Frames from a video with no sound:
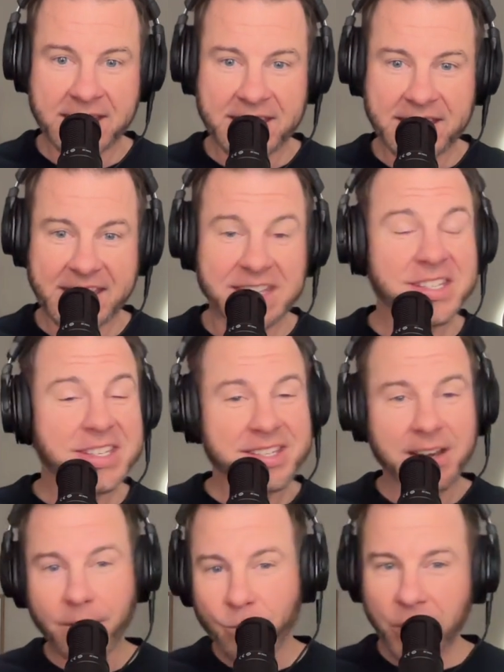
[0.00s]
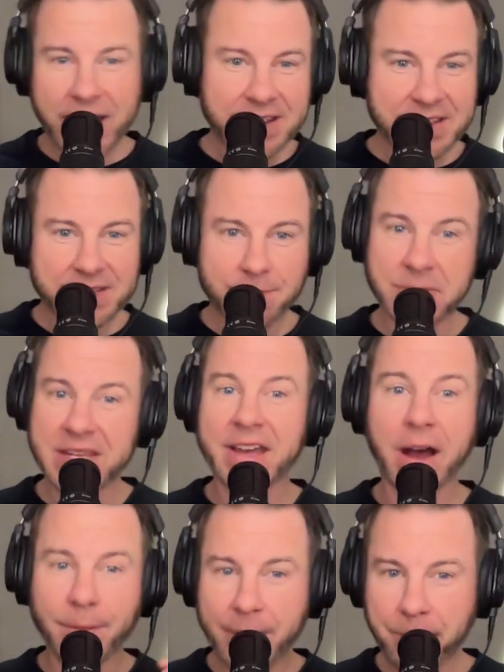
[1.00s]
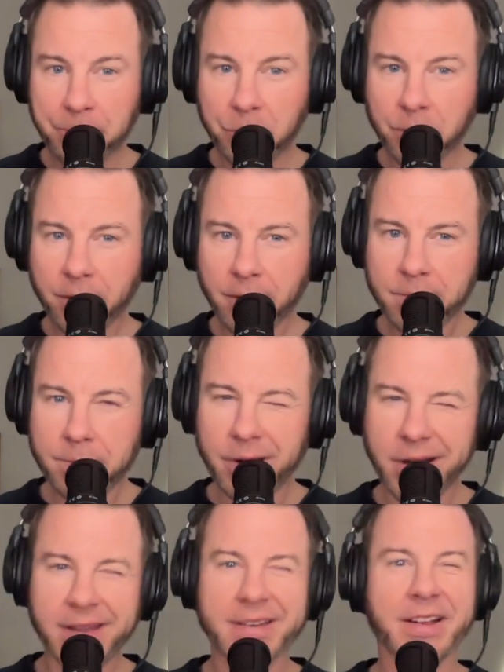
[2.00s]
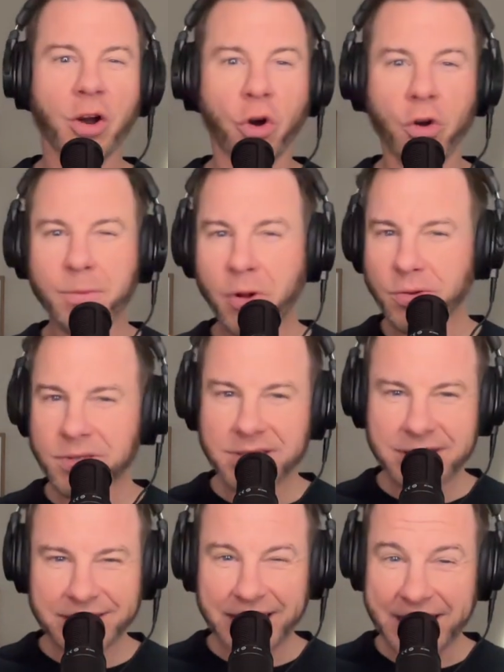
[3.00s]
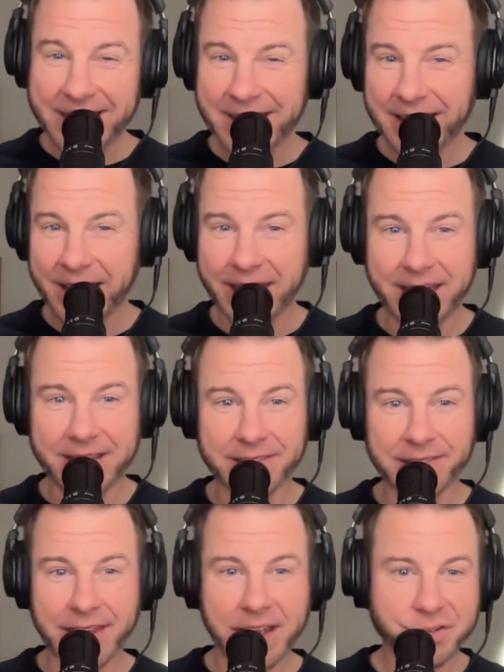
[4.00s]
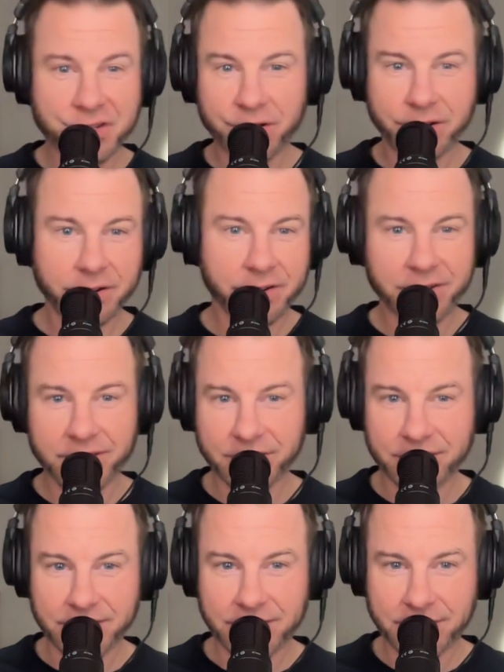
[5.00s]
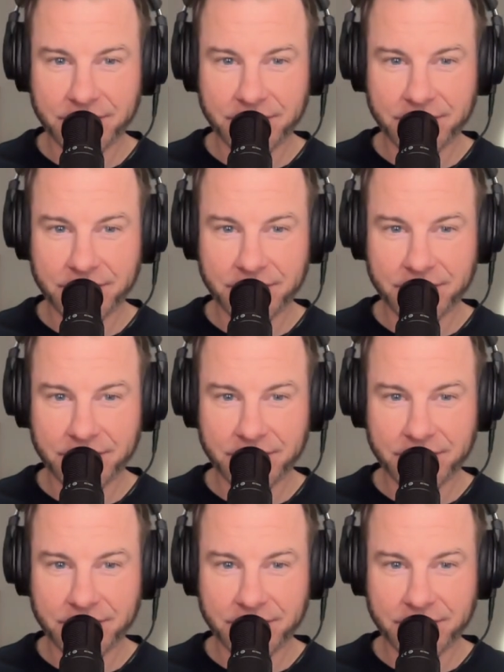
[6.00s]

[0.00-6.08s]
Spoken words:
in some ways, become emperor, but almost like a Ledger